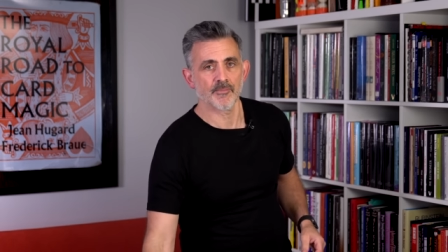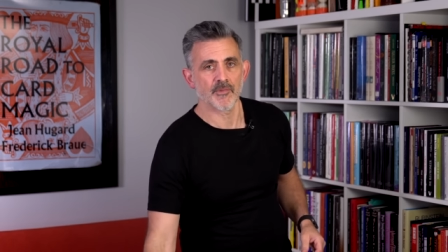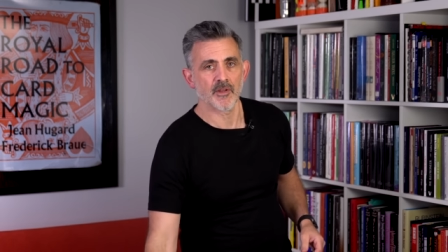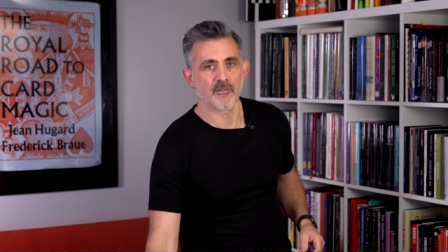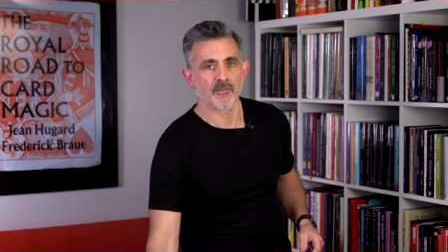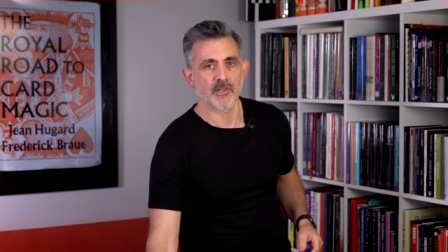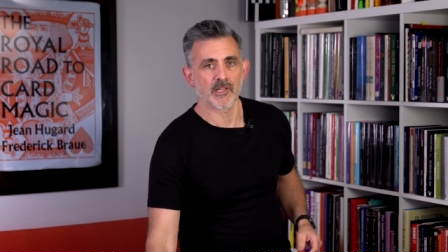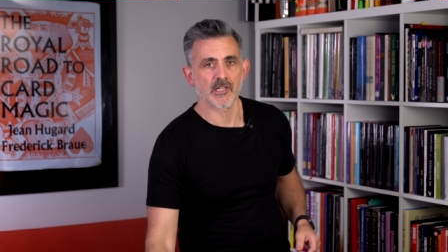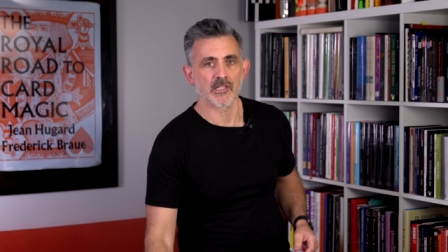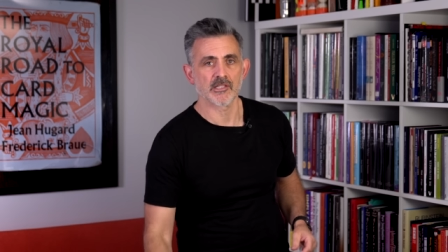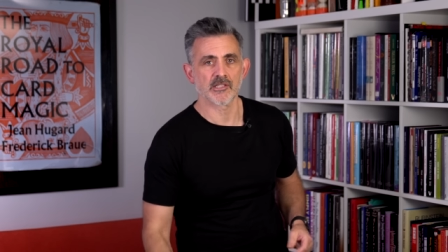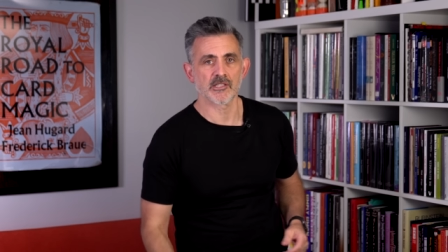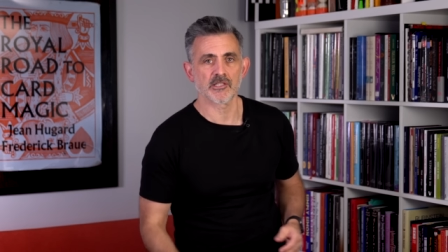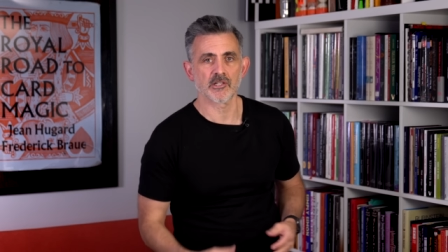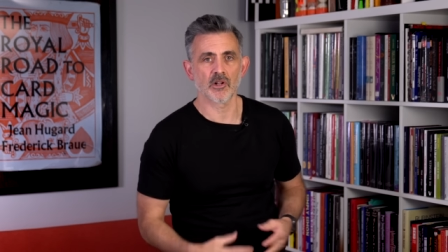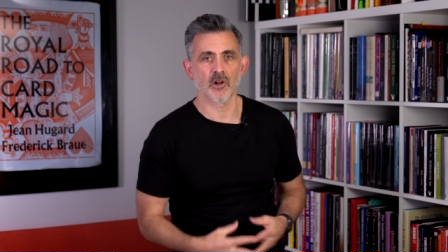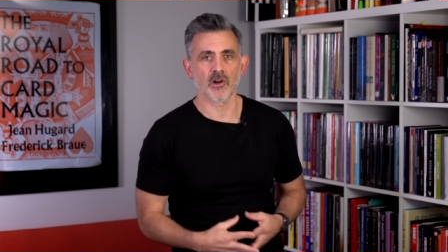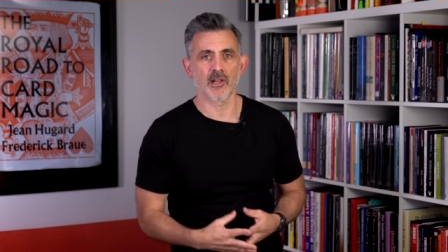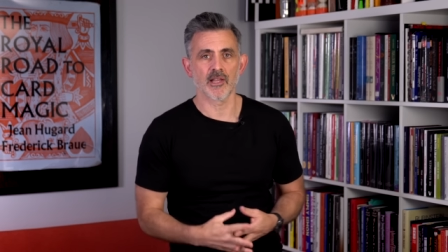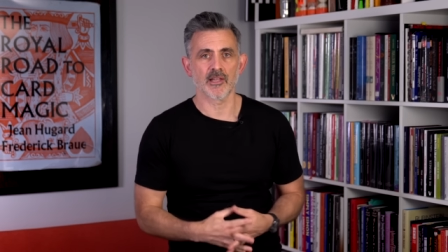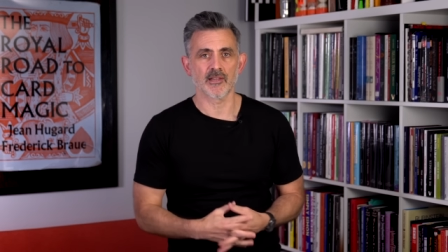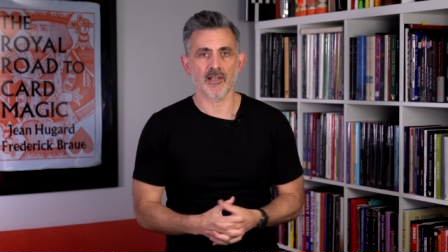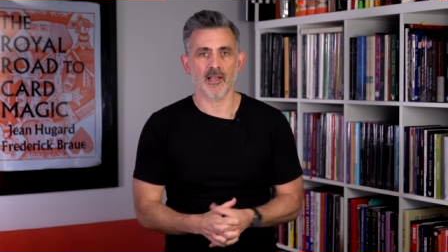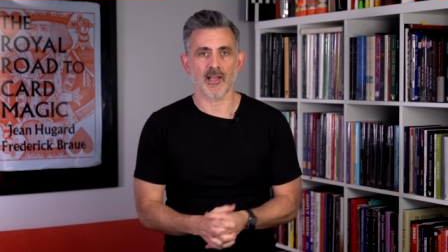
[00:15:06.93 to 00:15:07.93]
I think it's
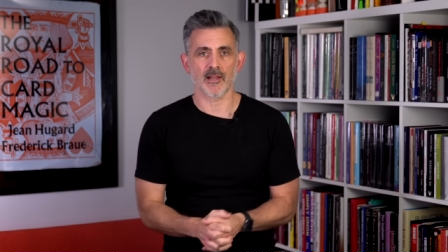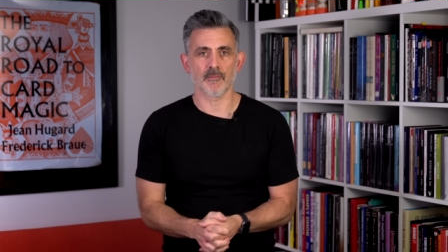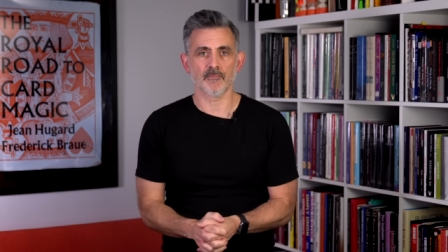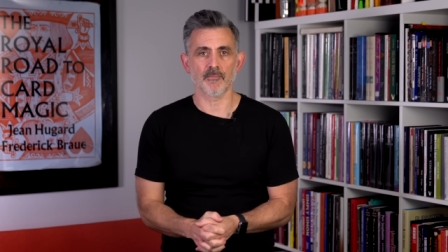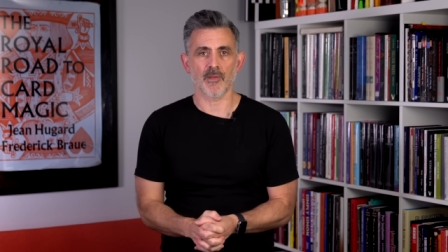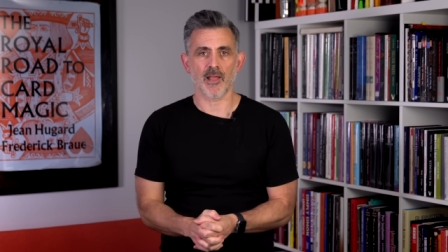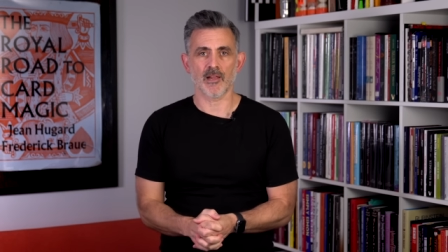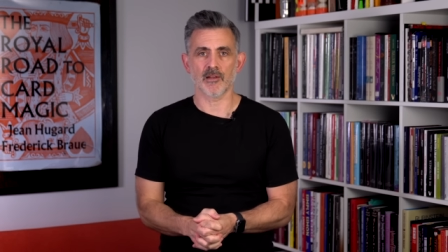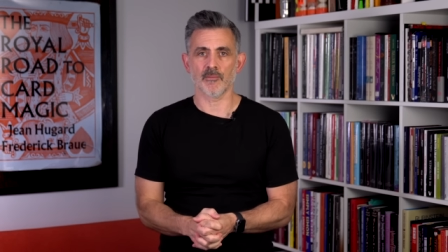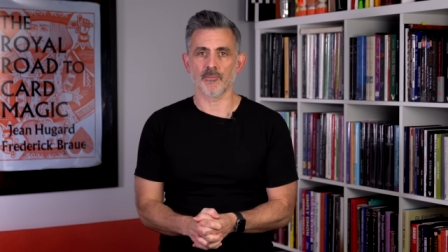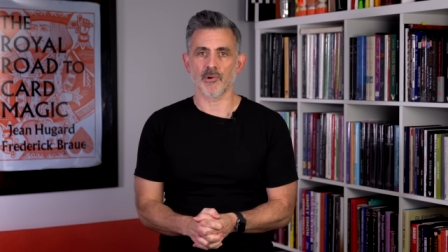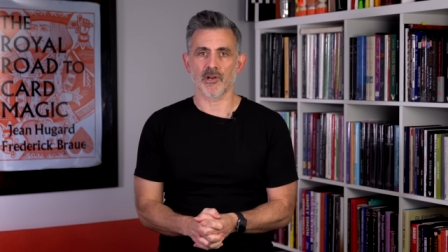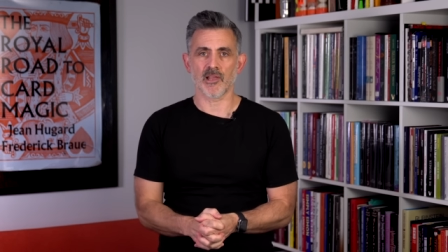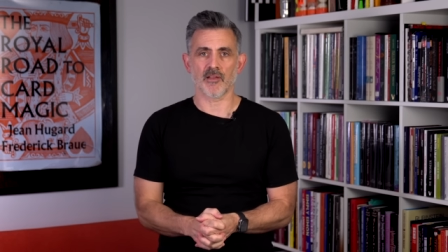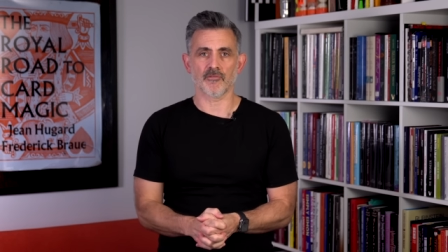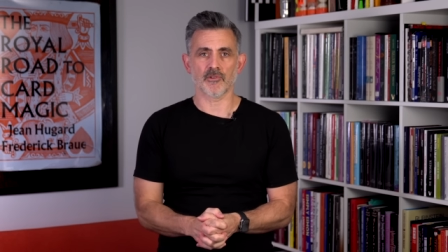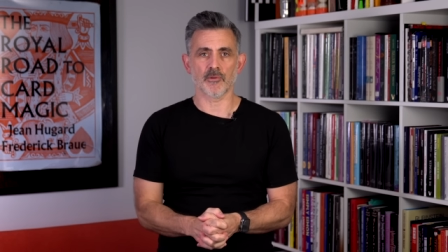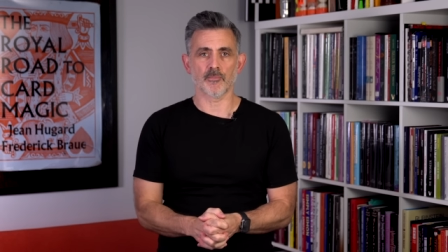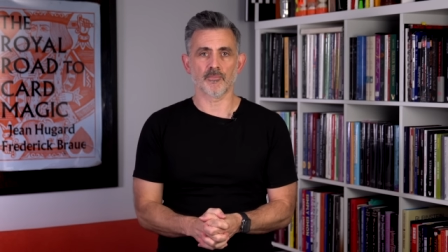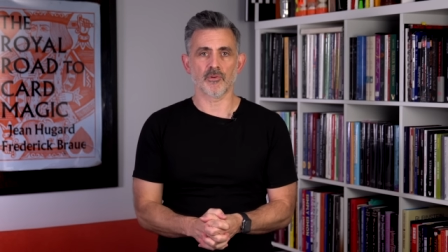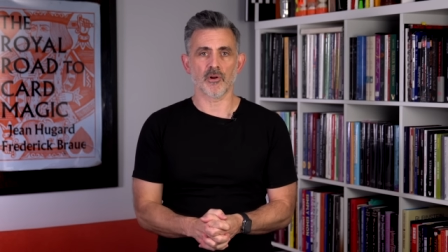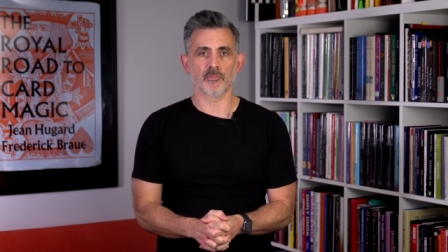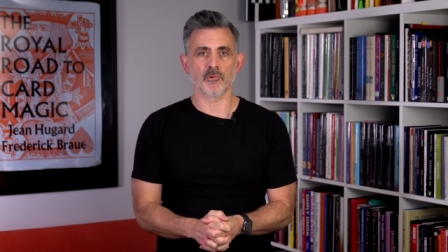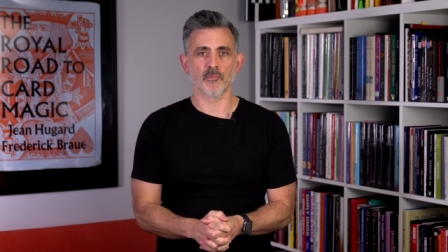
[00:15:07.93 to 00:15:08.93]
solid, and anybody having
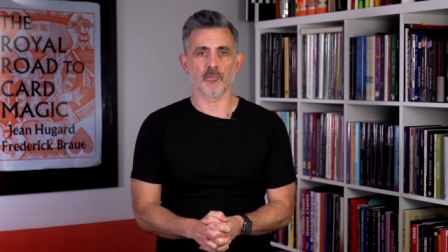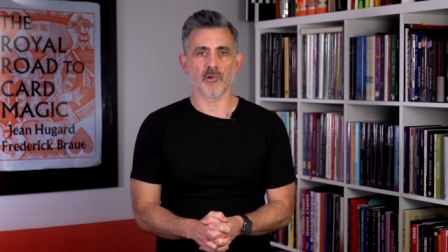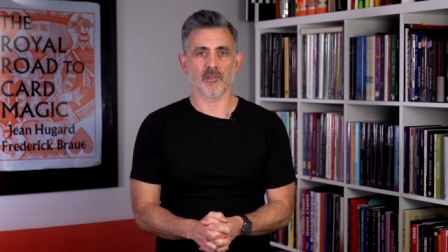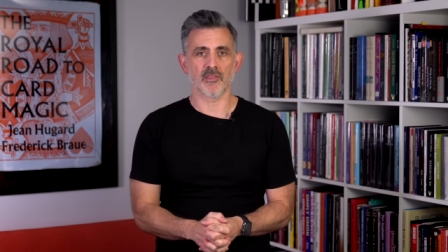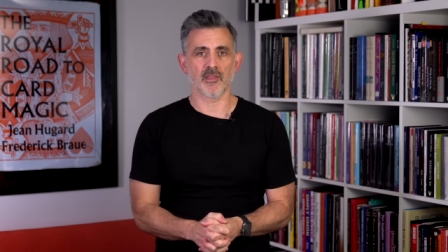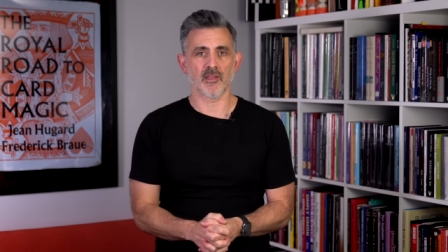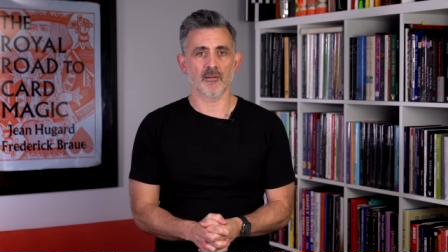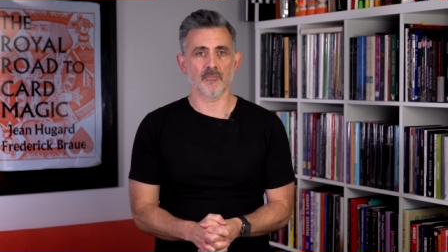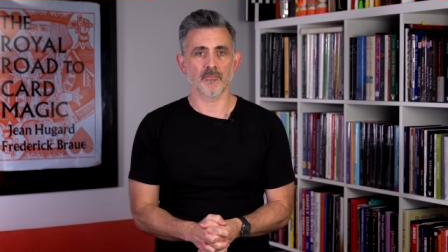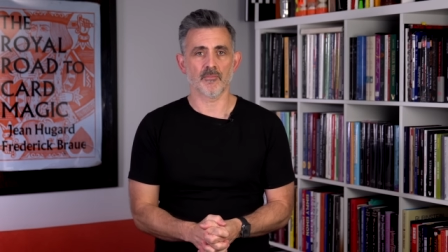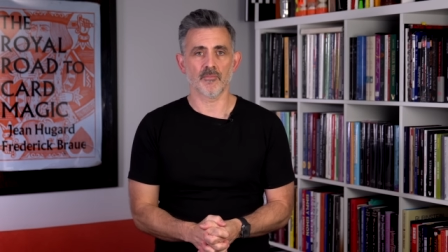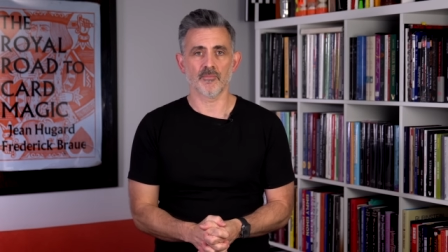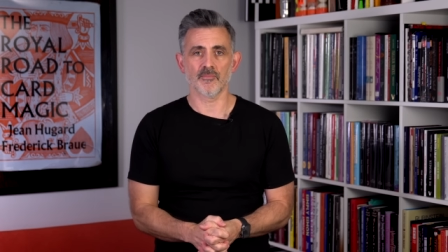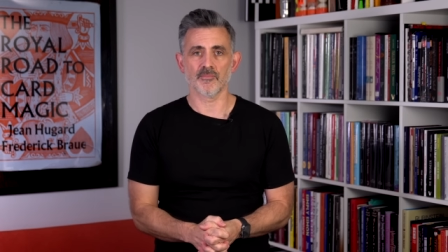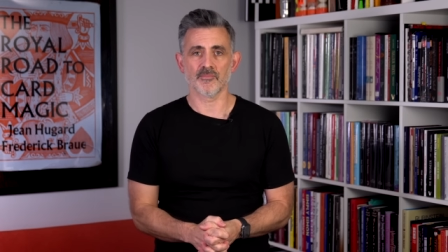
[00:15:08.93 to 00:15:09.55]
a problem with it